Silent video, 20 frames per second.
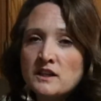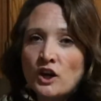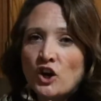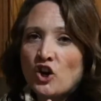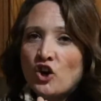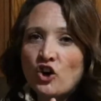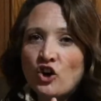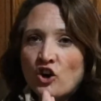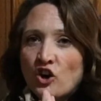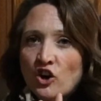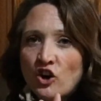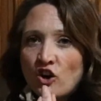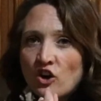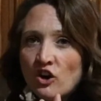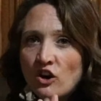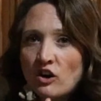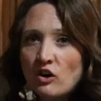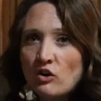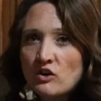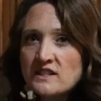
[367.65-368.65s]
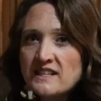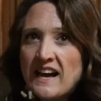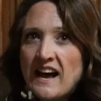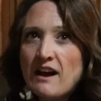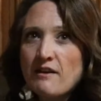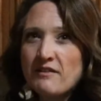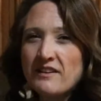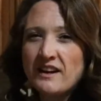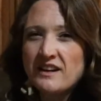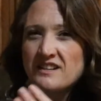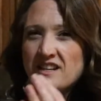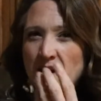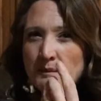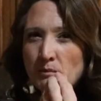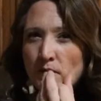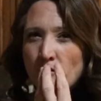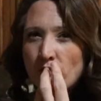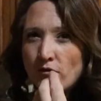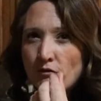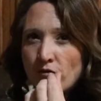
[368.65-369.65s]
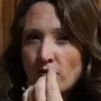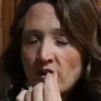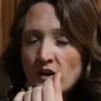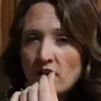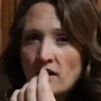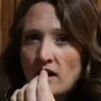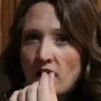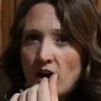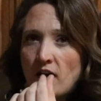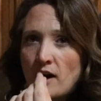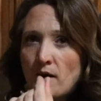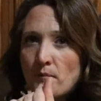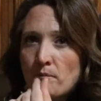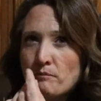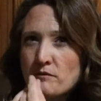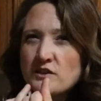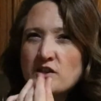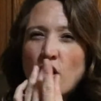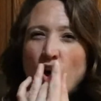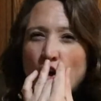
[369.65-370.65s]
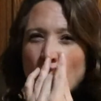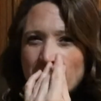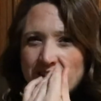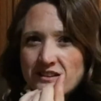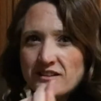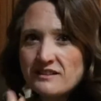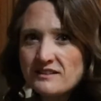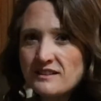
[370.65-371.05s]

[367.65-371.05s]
cook or to have any type of solid